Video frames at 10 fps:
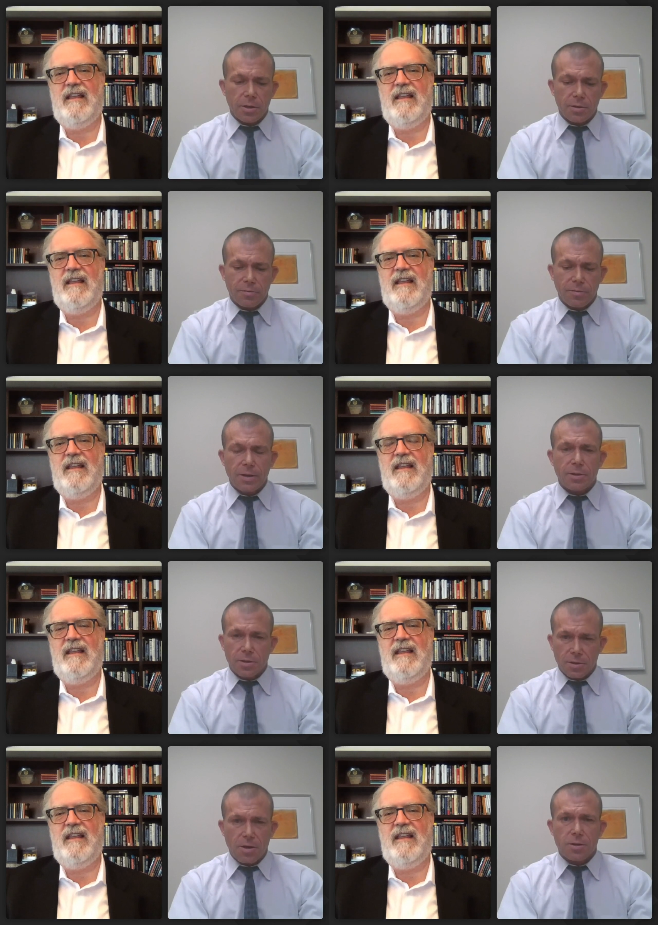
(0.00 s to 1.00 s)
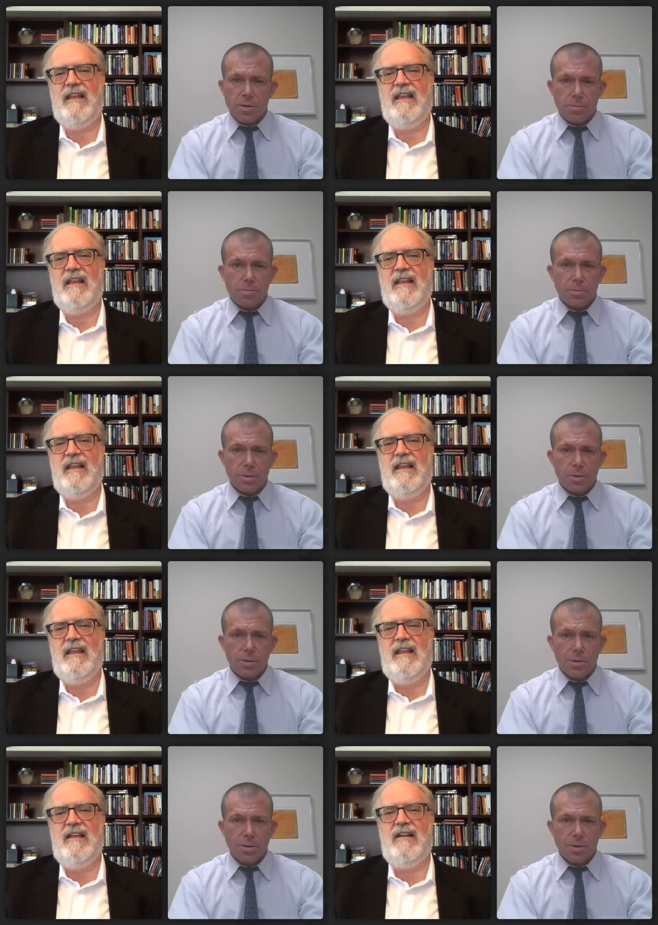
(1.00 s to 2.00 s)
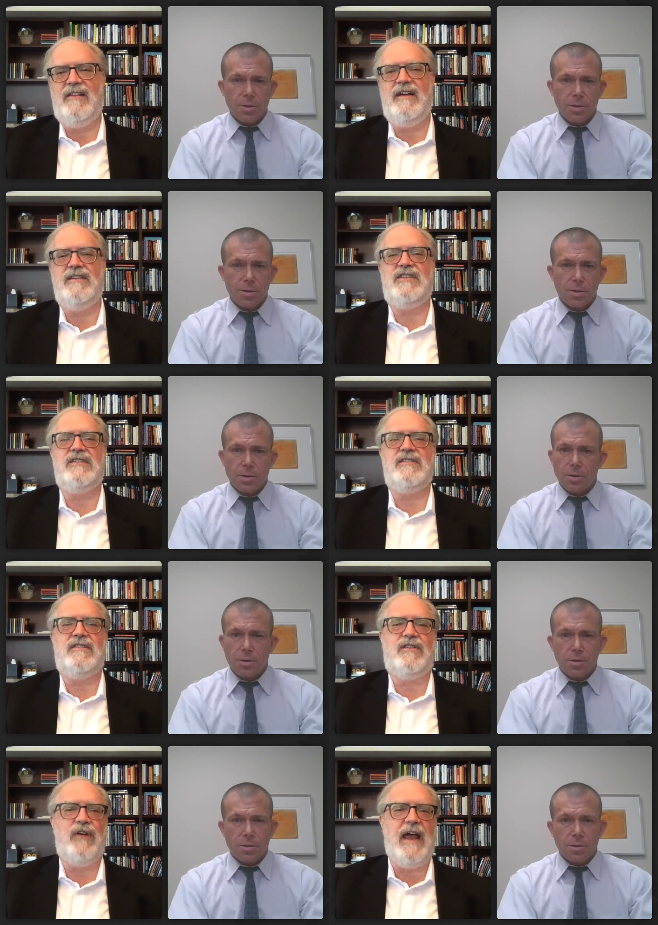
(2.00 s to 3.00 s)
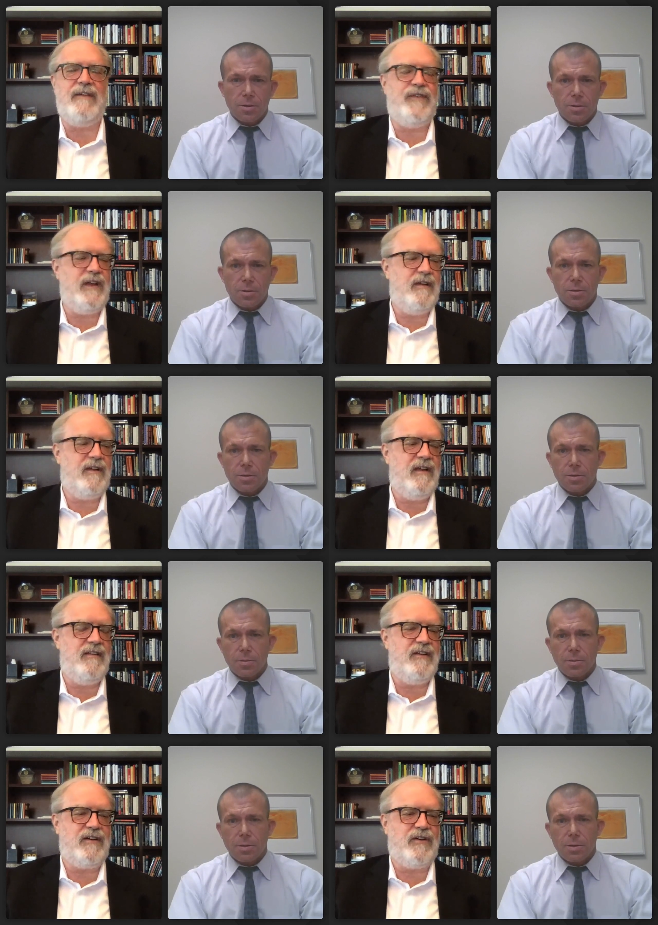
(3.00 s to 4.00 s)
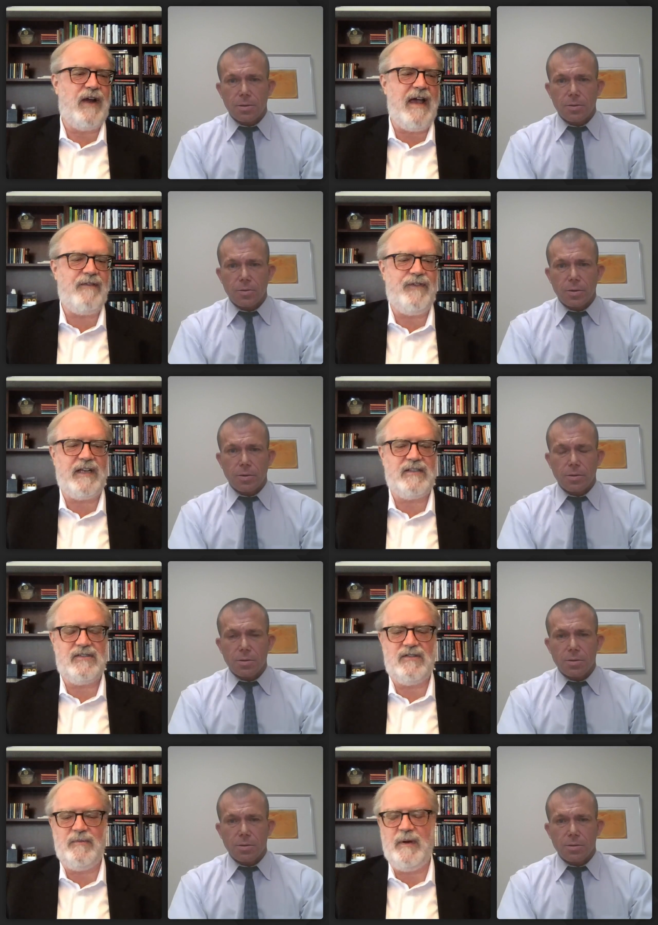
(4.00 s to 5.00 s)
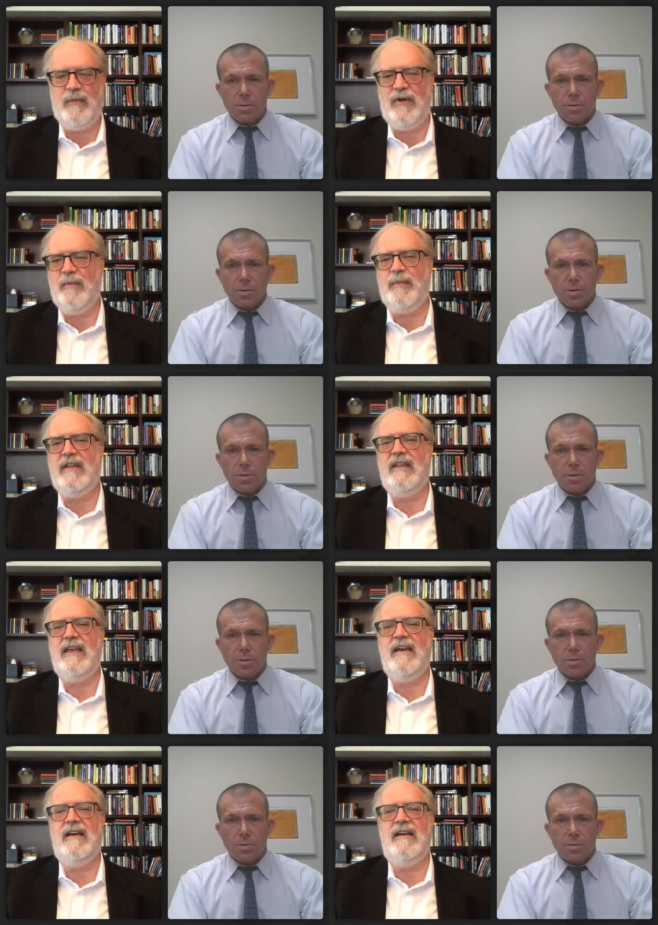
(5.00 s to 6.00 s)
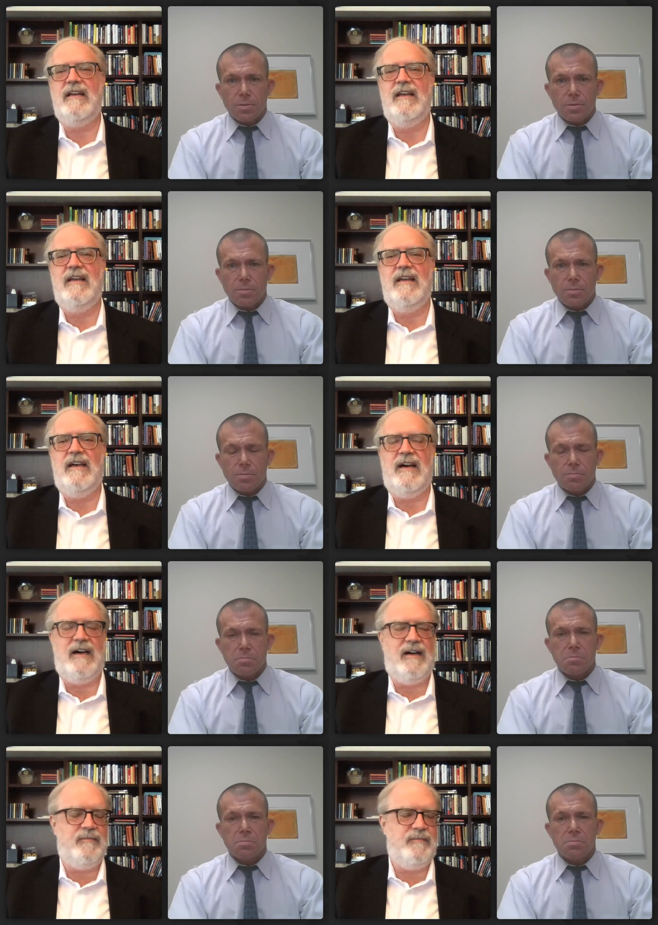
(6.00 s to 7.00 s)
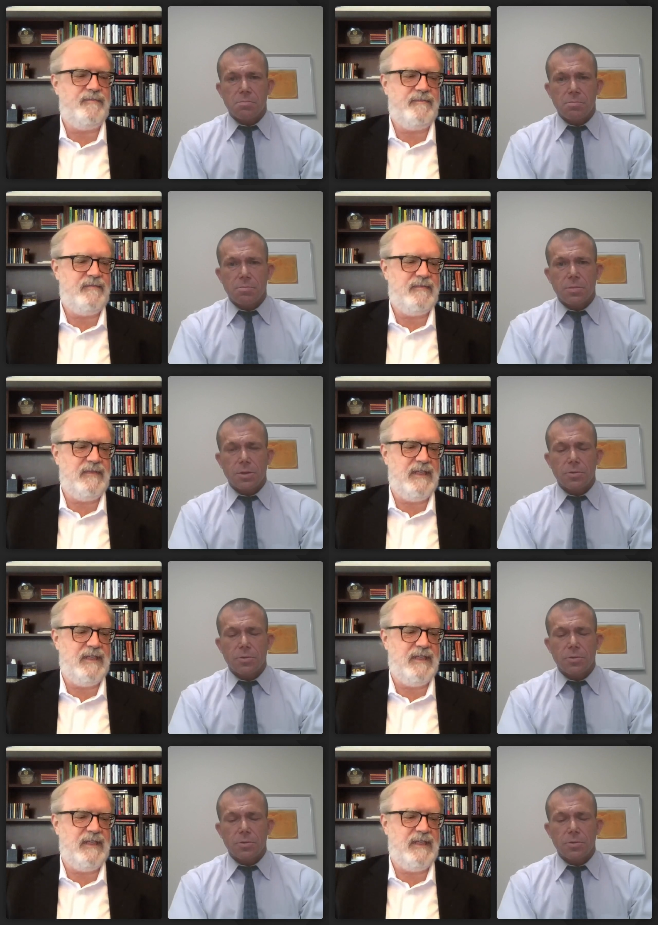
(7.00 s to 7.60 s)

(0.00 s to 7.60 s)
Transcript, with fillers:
Speaker 1: it, they divide the song up?
Speaker 2: Uh, they're just graphic. They're graphics or memorabilia. Um, uh,